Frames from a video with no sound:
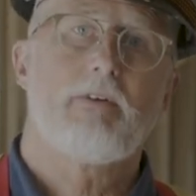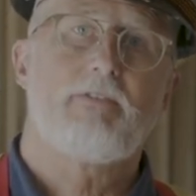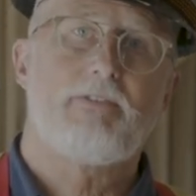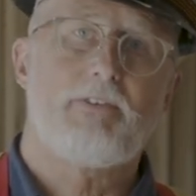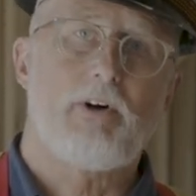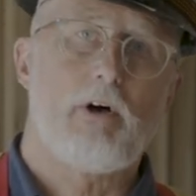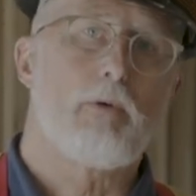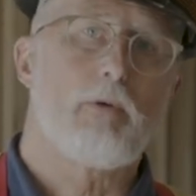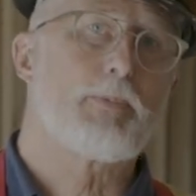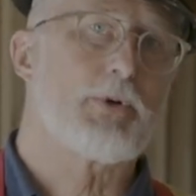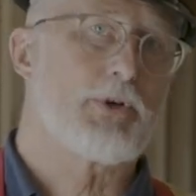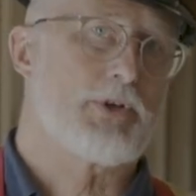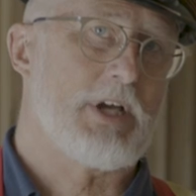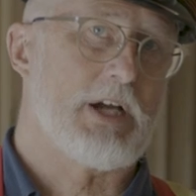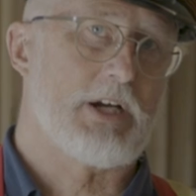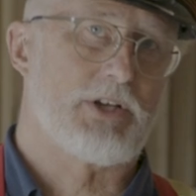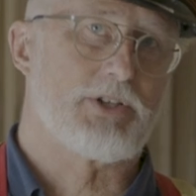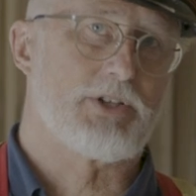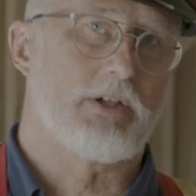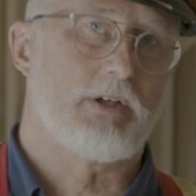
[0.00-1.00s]
fall
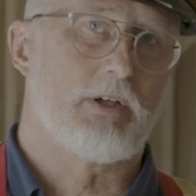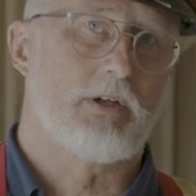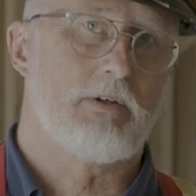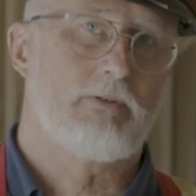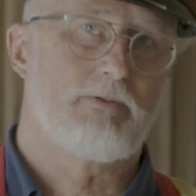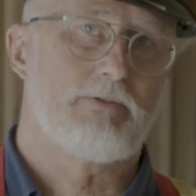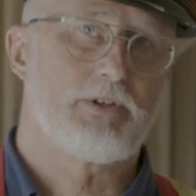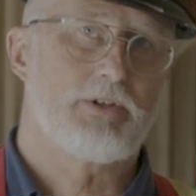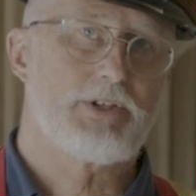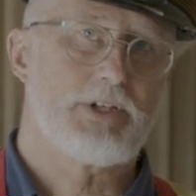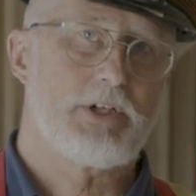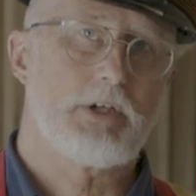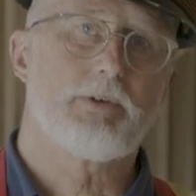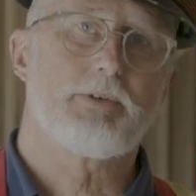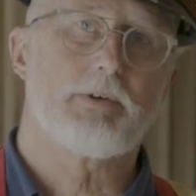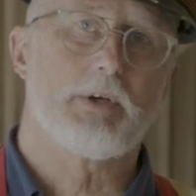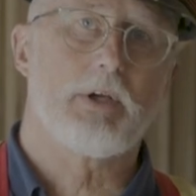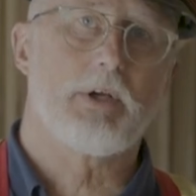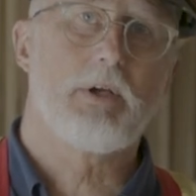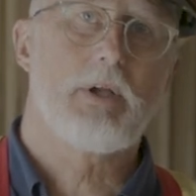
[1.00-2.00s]
protection for
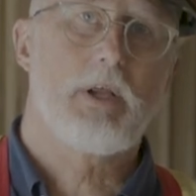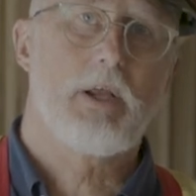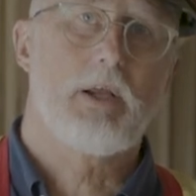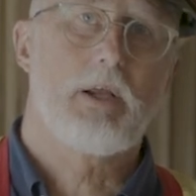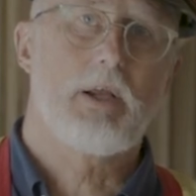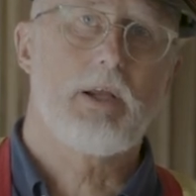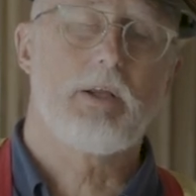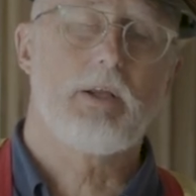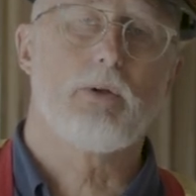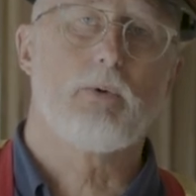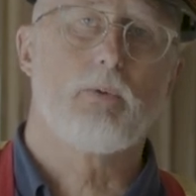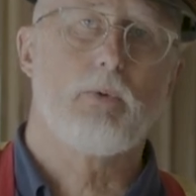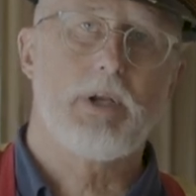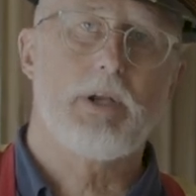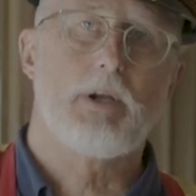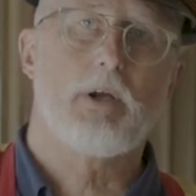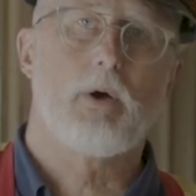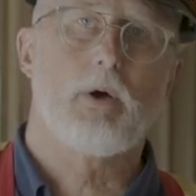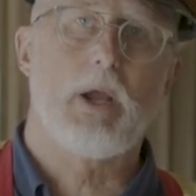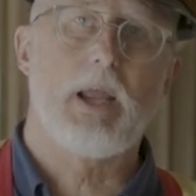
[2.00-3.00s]
children in the
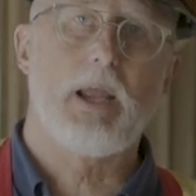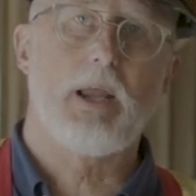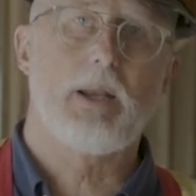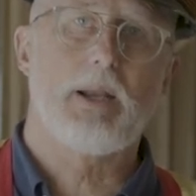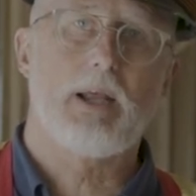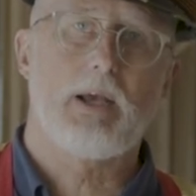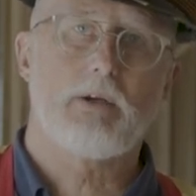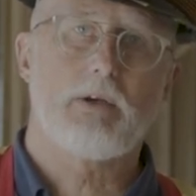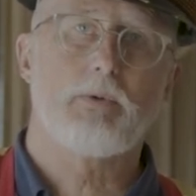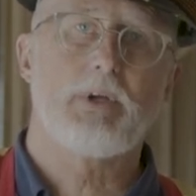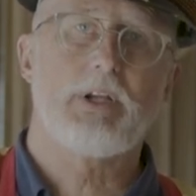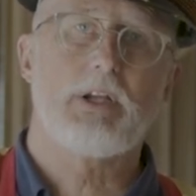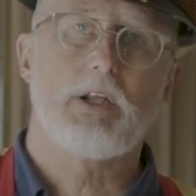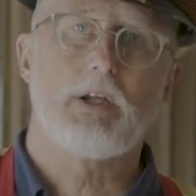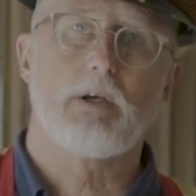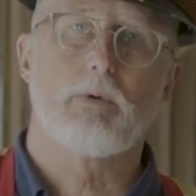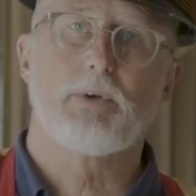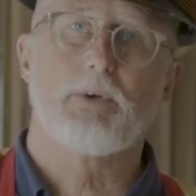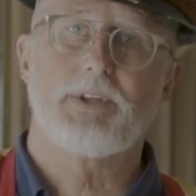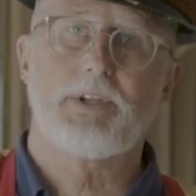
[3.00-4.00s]
window, and how do we
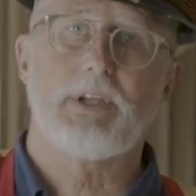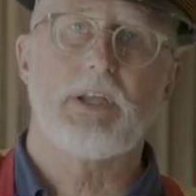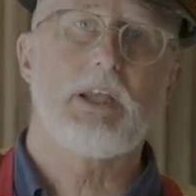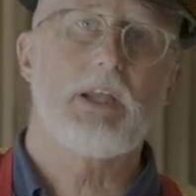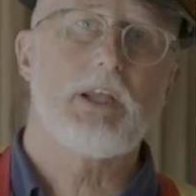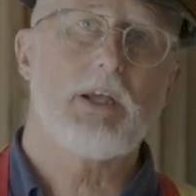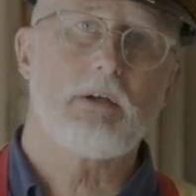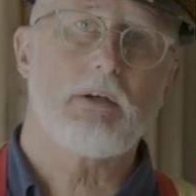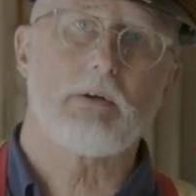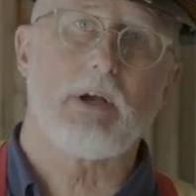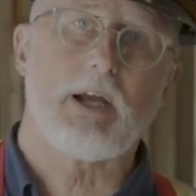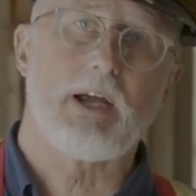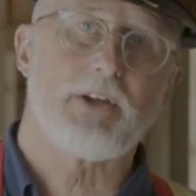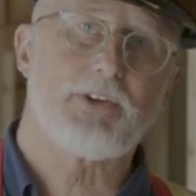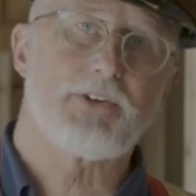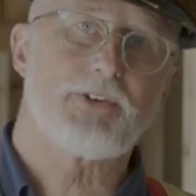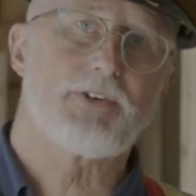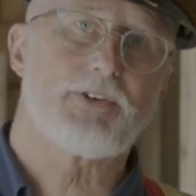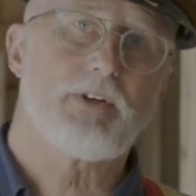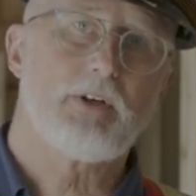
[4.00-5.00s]
deal with the
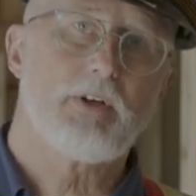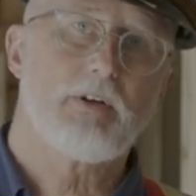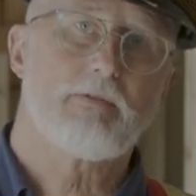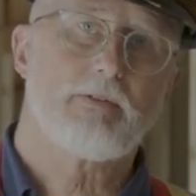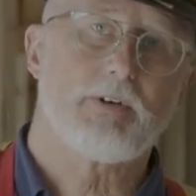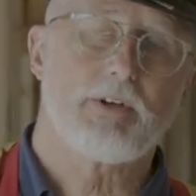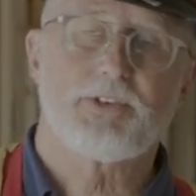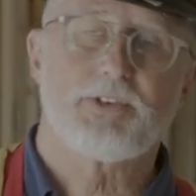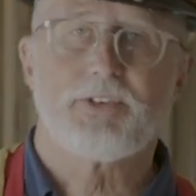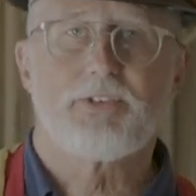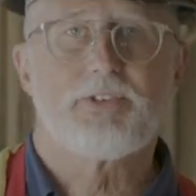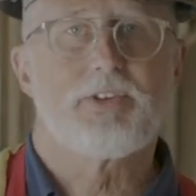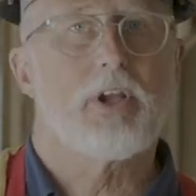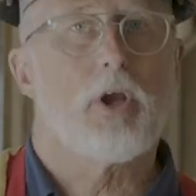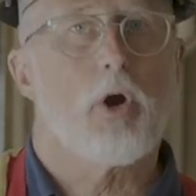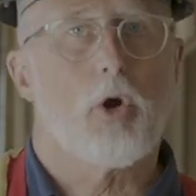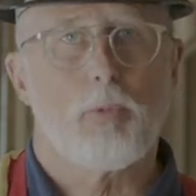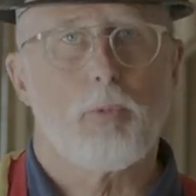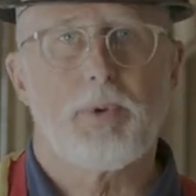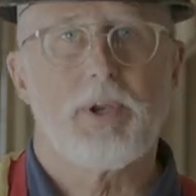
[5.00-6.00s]
egress versus the
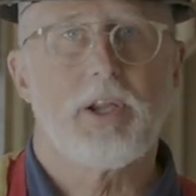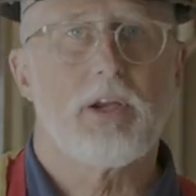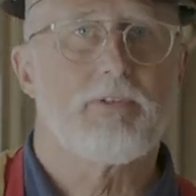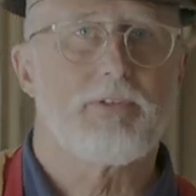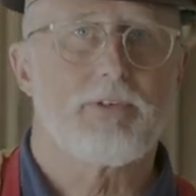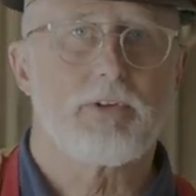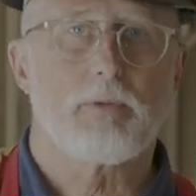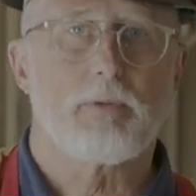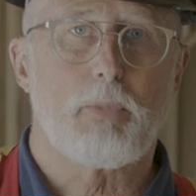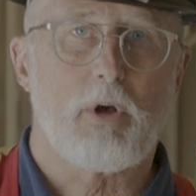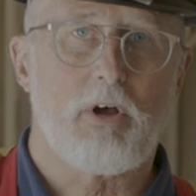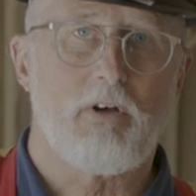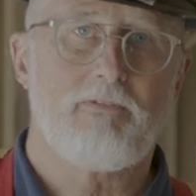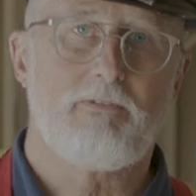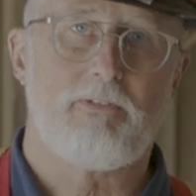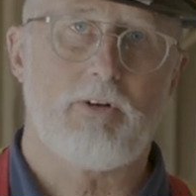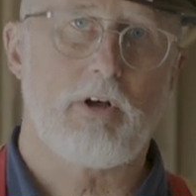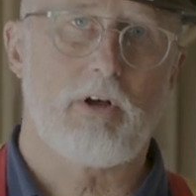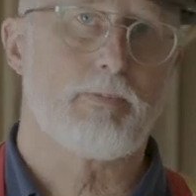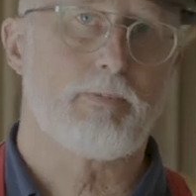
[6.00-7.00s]
opening for the fall